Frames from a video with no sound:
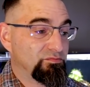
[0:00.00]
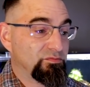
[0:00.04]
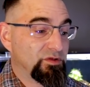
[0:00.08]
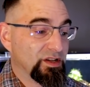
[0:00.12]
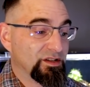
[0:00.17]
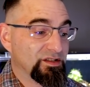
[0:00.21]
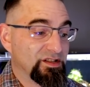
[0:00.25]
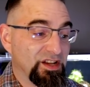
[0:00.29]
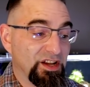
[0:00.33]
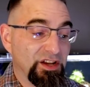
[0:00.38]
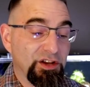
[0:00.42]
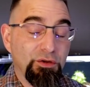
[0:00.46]

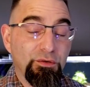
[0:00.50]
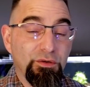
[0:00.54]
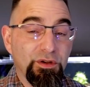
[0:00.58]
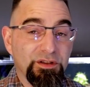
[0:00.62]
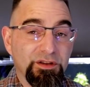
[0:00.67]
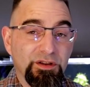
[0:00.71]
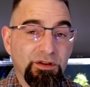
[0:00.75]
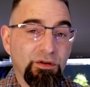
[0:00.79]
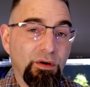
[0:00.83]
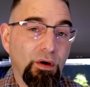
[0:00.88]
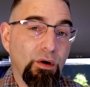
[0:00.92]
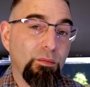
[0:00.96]

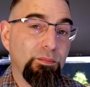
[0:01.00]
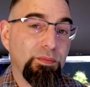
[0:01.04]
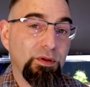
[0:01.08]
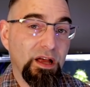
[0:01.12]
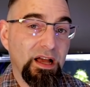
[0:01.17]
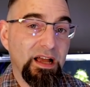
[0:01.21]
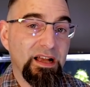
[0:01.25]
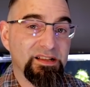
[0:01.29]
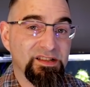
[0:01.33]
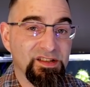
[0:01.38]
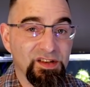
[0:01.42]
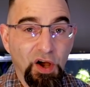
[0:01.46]
continuing to grow
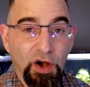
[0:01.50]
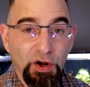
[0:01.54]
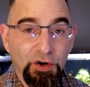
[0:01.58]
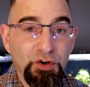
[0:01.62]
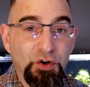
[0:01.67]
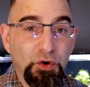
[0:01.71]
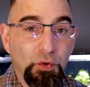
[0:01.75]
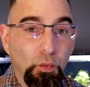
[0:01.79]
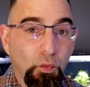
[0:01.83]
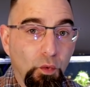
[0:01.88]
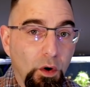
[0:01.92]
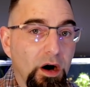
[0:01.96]
plants
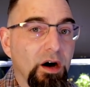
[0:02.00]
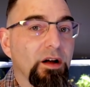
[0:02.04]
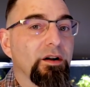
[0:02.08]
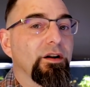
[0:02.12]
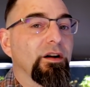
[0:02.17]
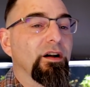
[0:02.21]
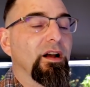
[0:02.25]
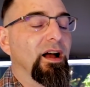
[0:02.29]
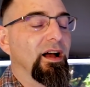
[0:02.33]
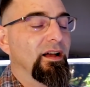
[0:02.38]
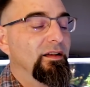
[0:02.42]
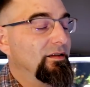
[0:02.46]

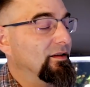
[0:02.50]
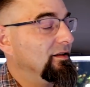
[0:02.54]
underwater.